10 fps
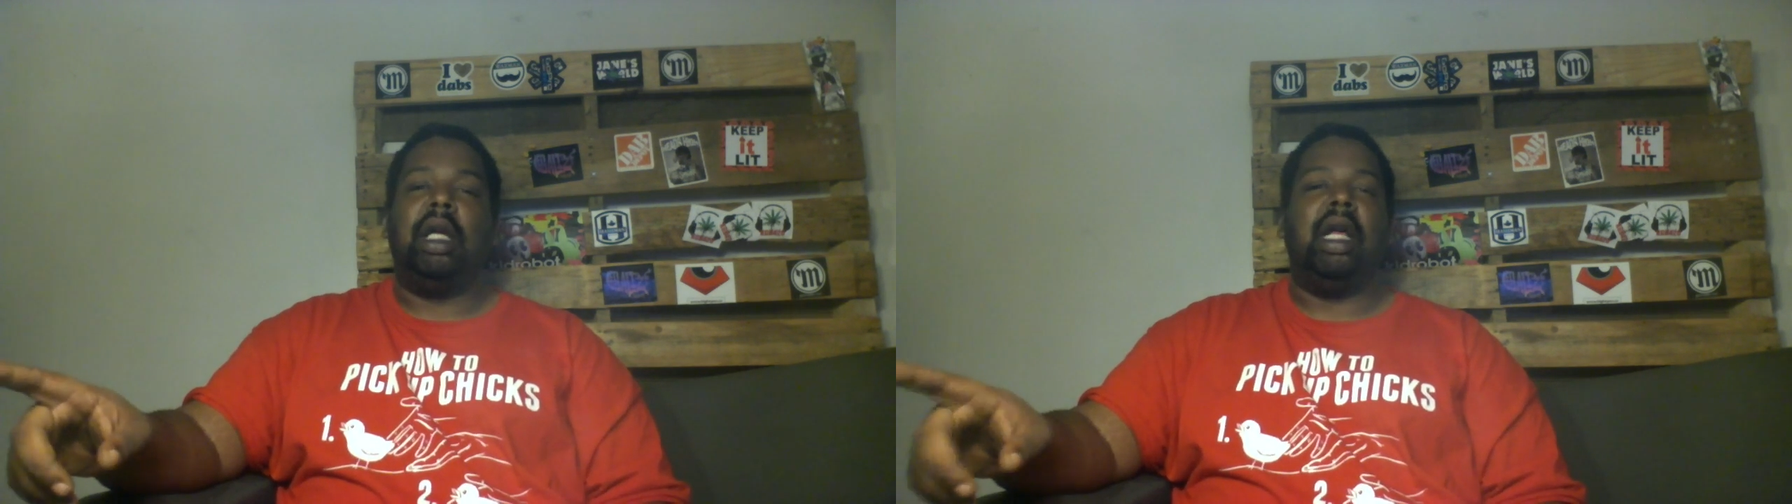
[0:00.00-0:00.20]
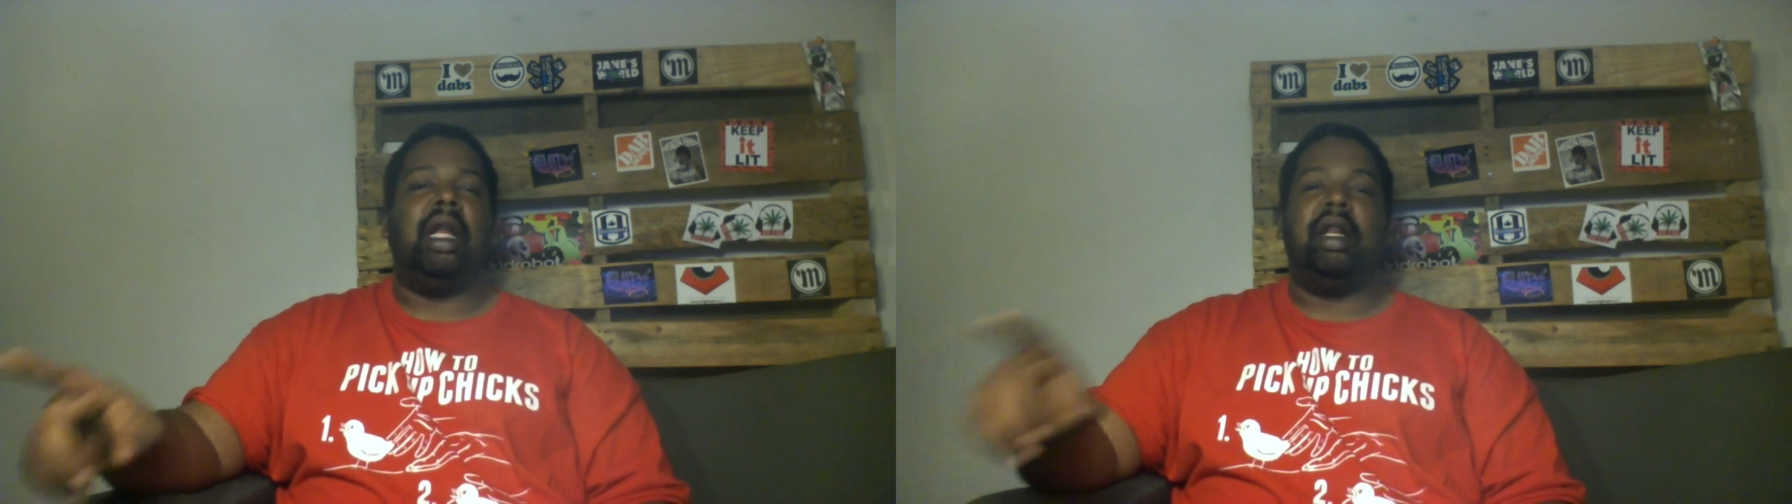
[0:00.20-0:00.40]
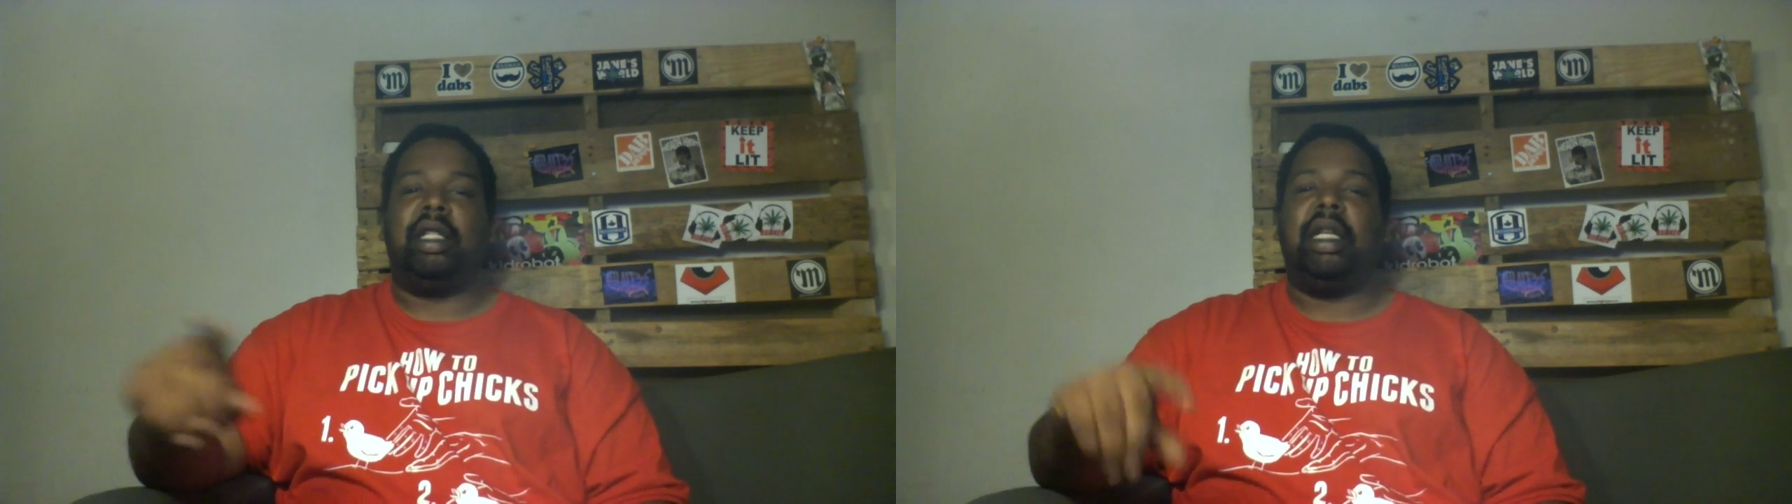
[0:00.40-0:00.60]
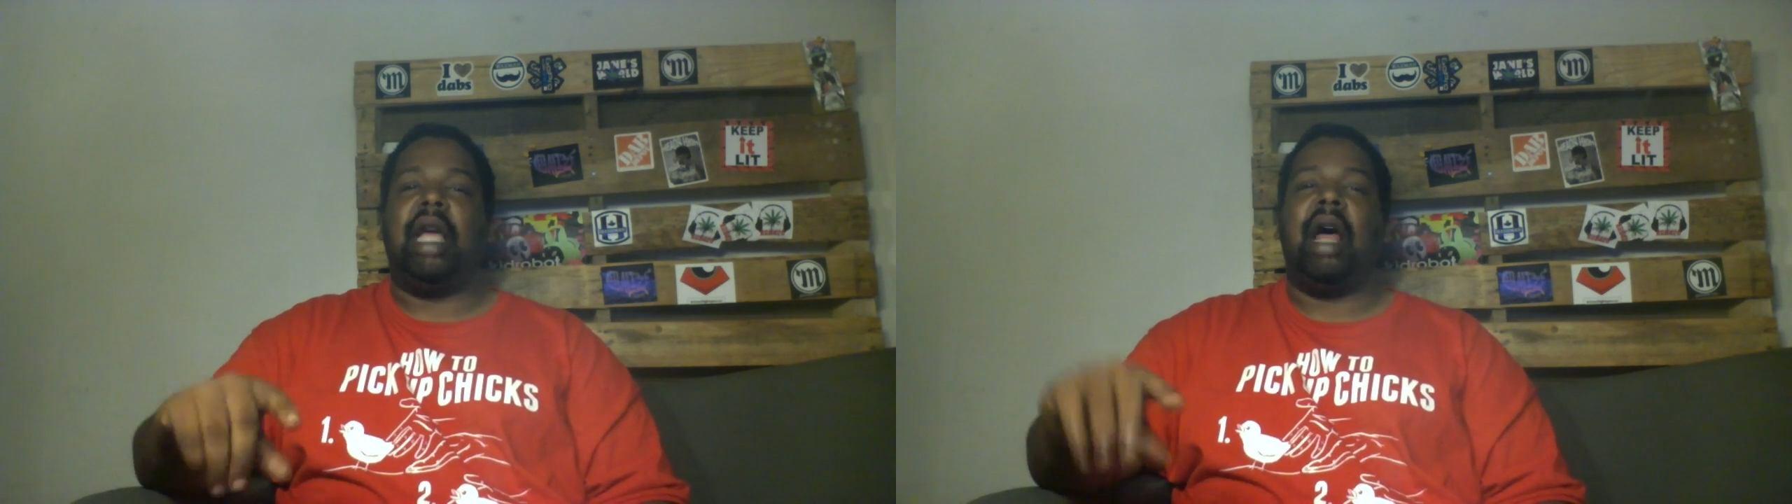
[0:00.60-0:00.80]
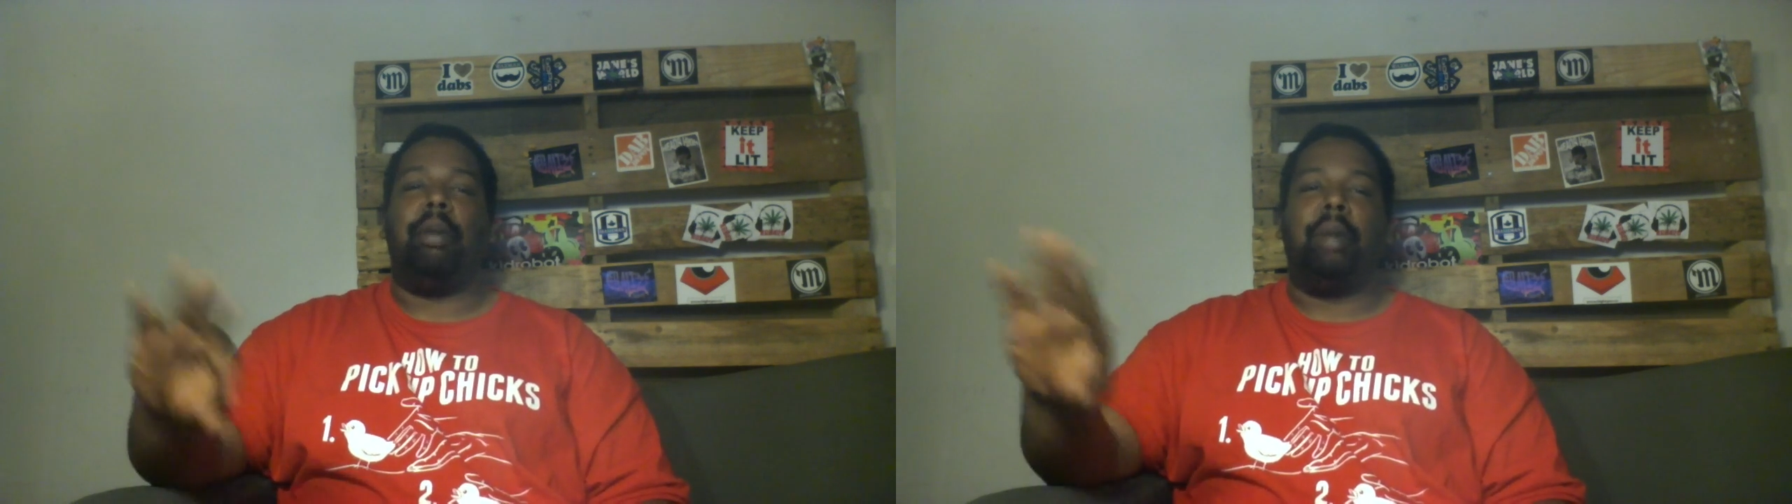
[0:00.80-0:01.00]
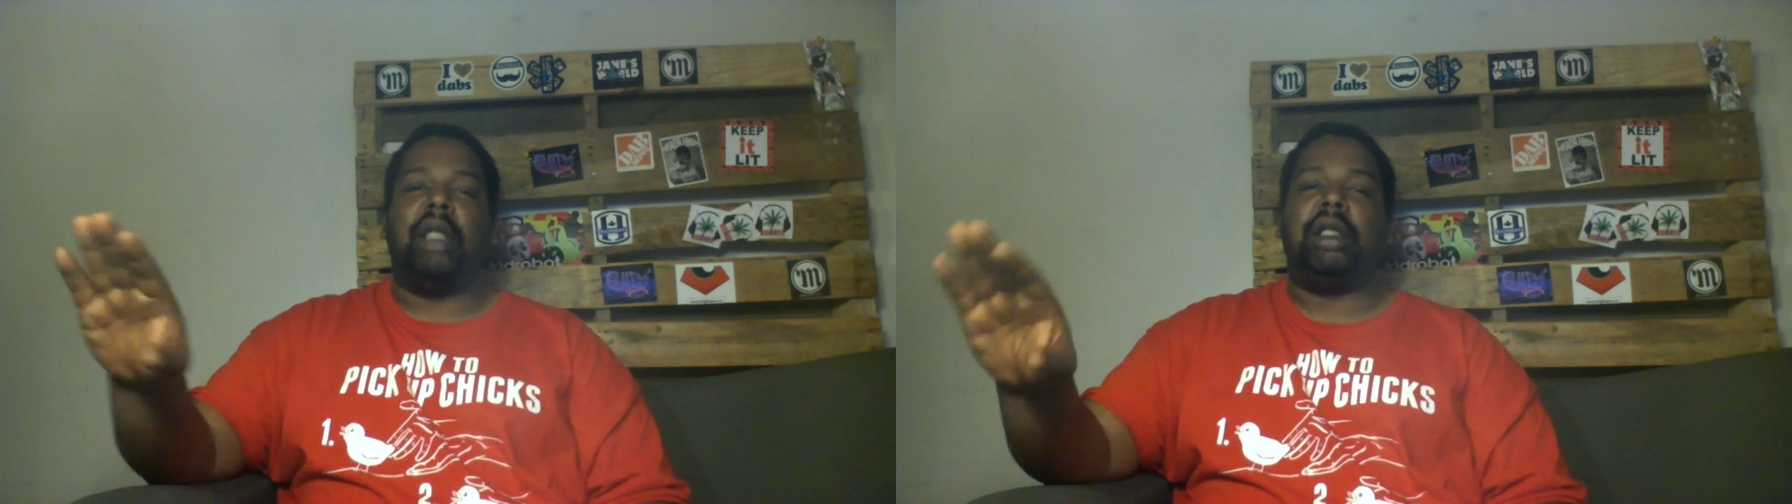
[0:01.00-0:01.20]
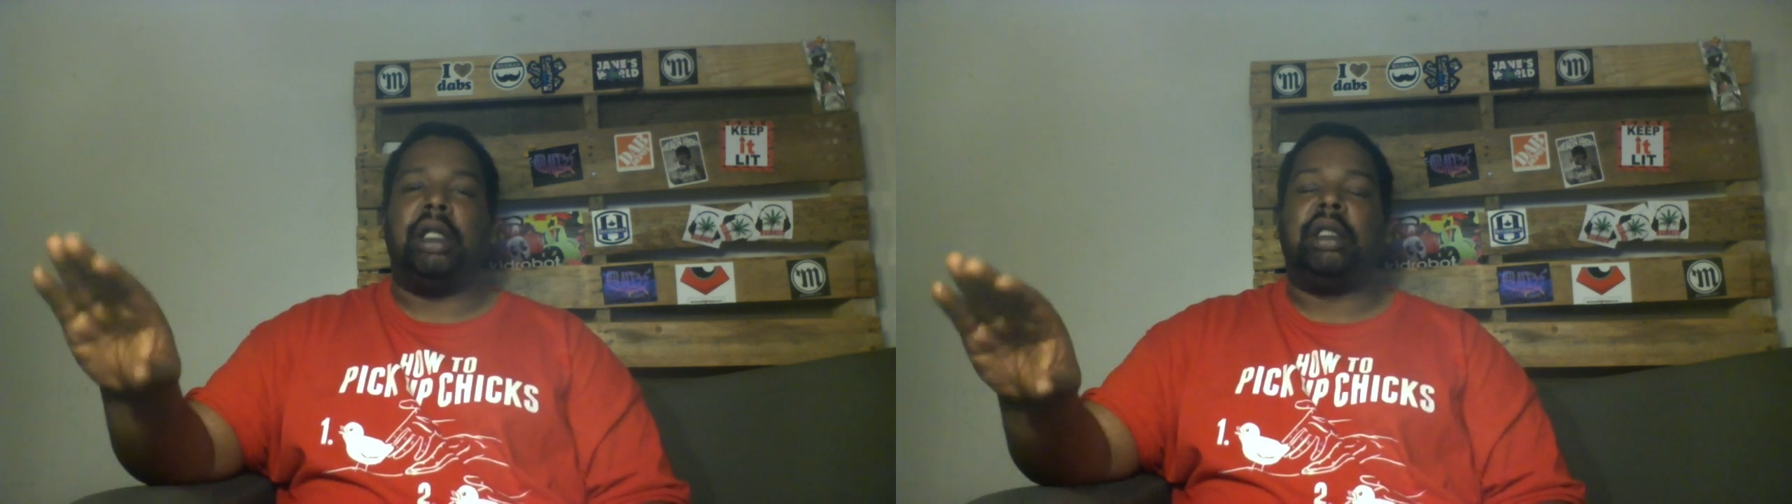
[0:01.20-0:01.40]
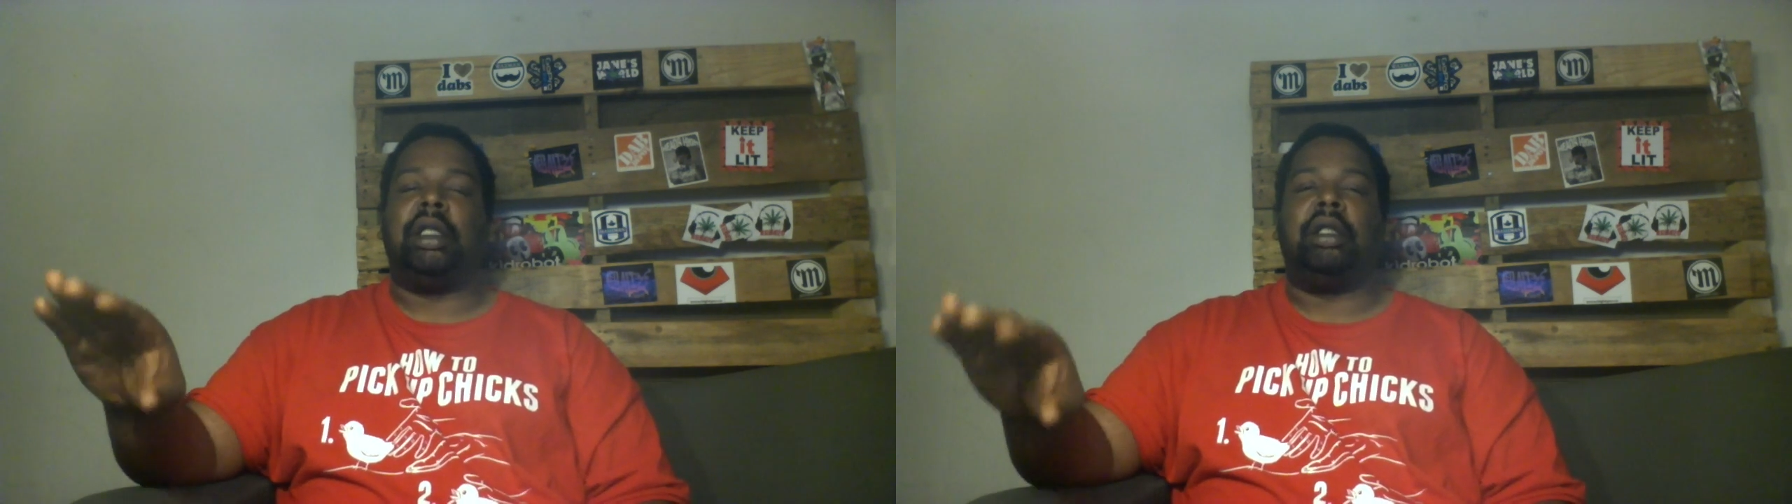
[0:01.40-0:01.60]
and see how much
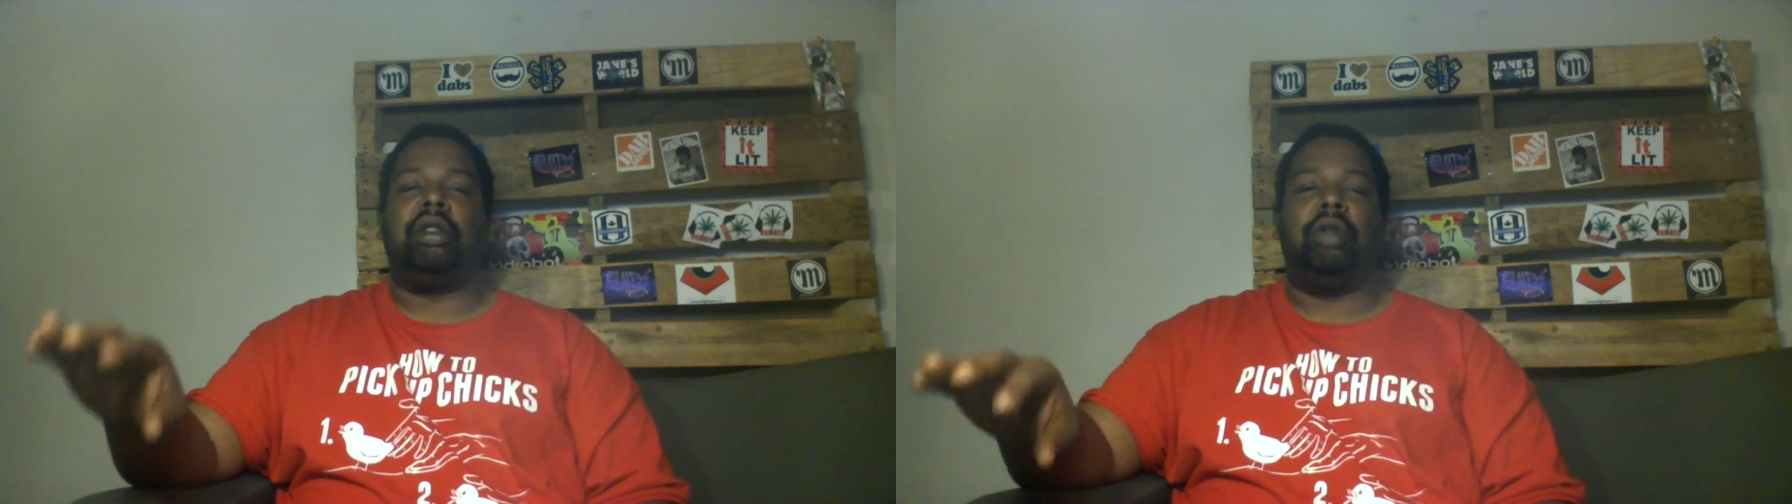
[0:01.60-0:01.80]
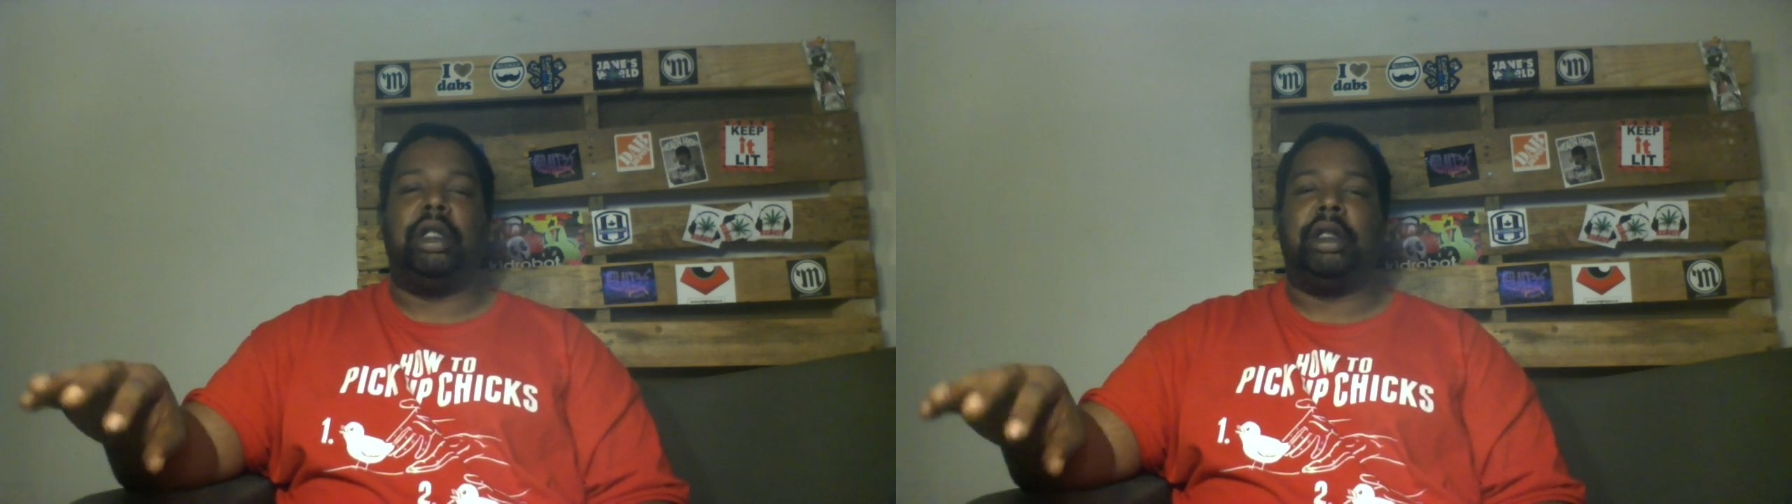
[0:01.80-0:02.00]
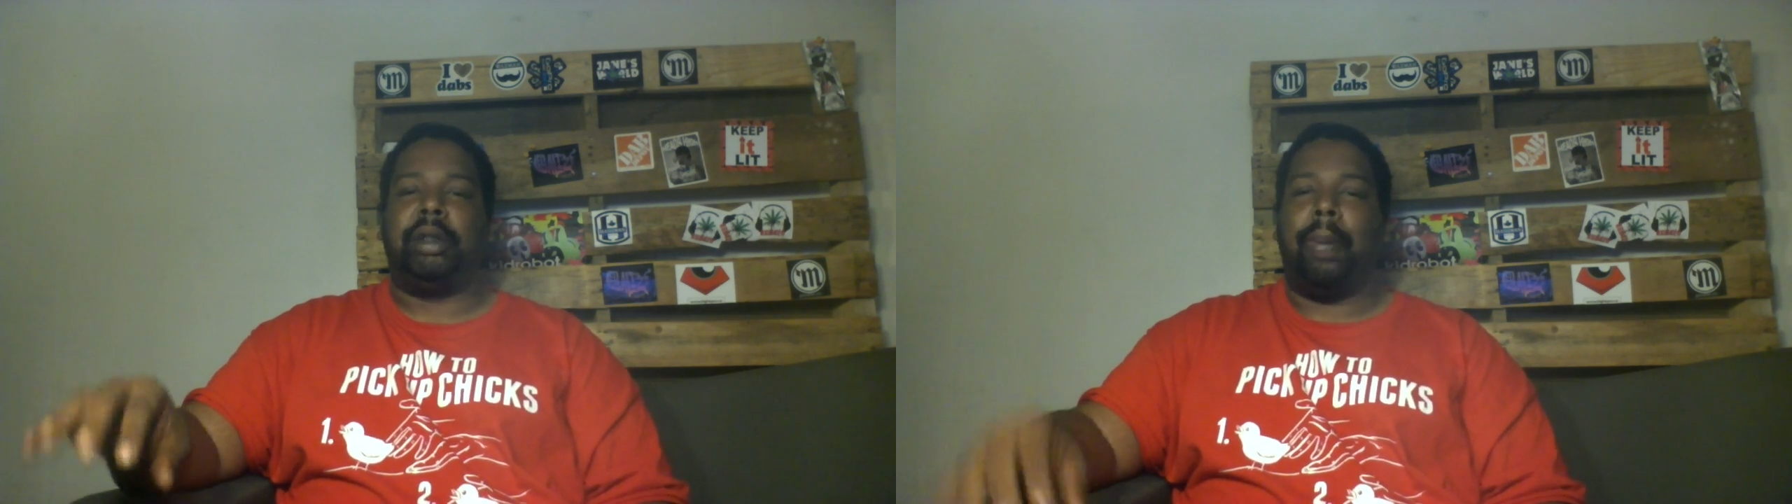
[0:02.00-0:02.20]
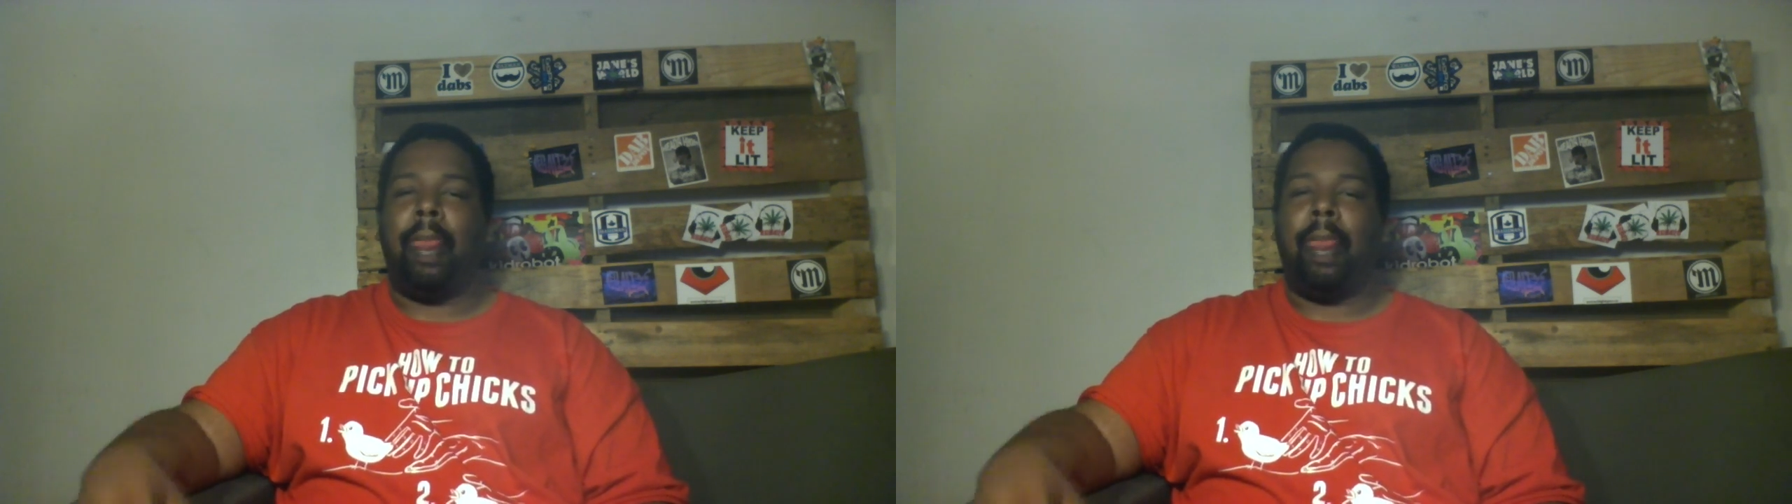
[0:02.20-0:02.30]
it's increased.